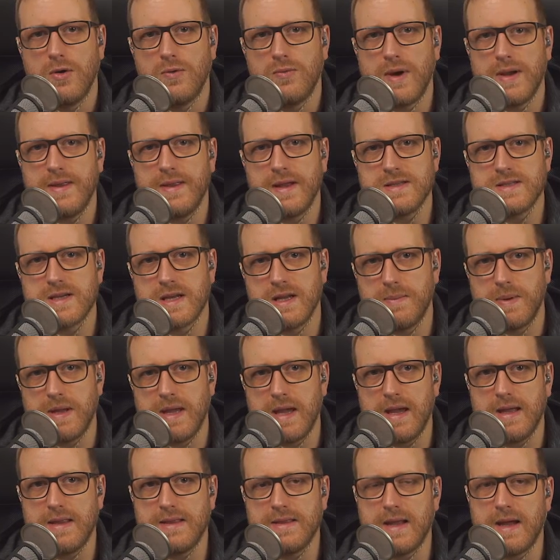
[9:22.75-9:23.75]
Right, that's going to be
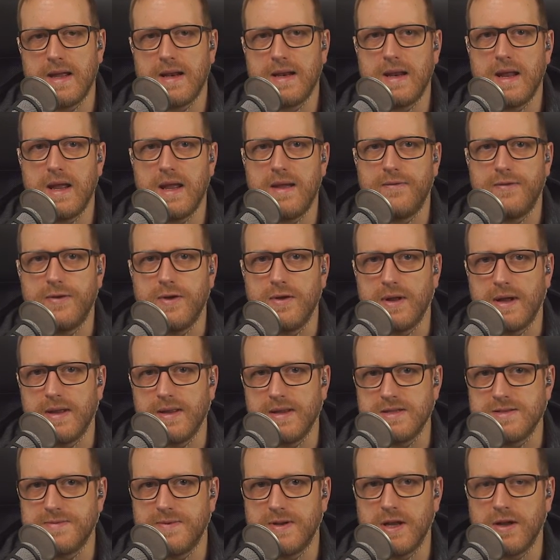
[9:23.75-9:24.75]
it then. If you like
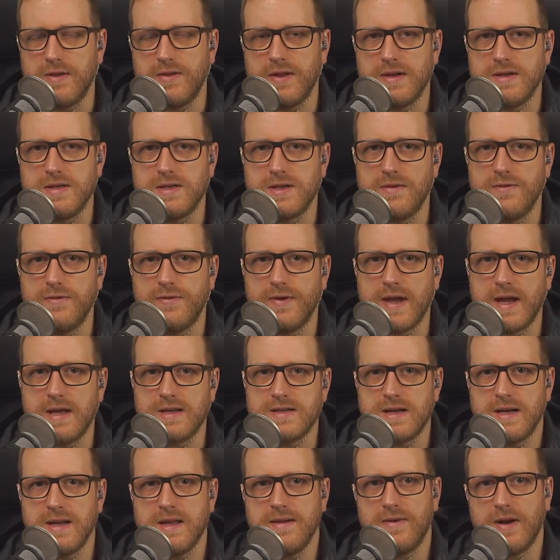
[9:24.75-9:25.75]
this video, then don't forget
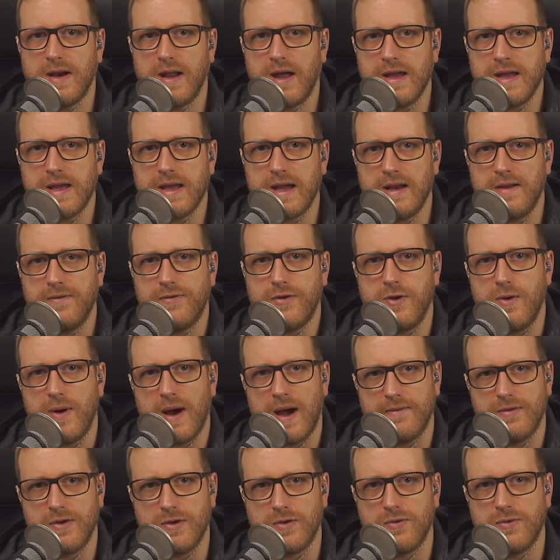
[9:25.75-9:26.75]
to leave a like, and if you
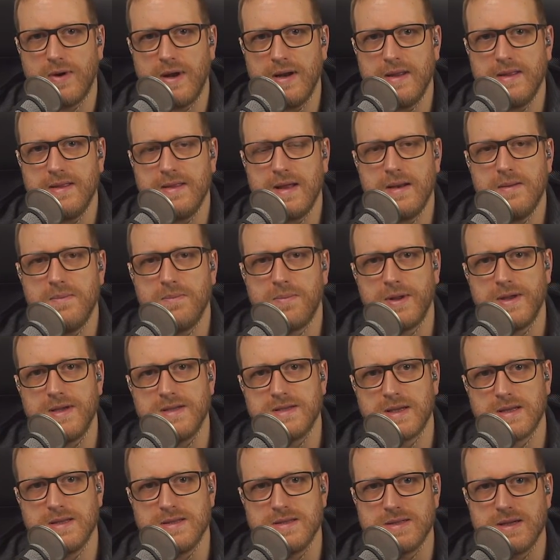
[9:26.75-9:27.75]
haven't already, then please
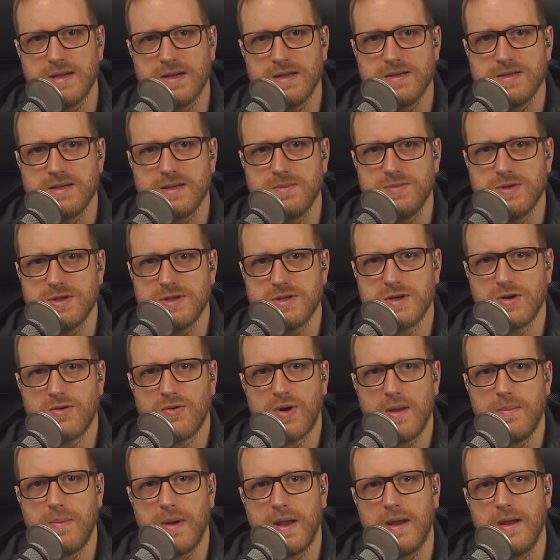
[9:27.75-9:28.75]
consider
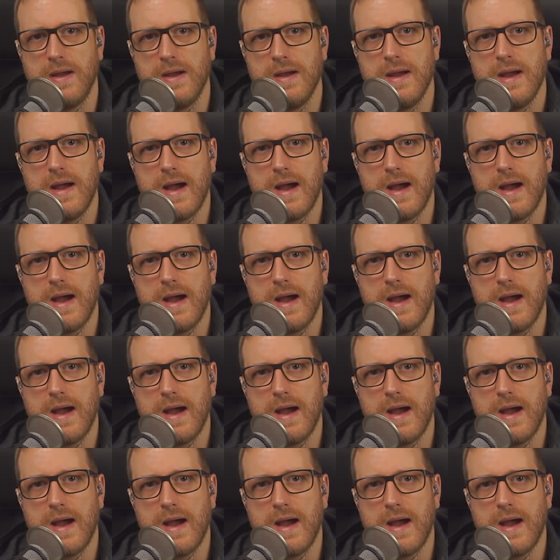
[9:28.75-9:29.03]
subscribing.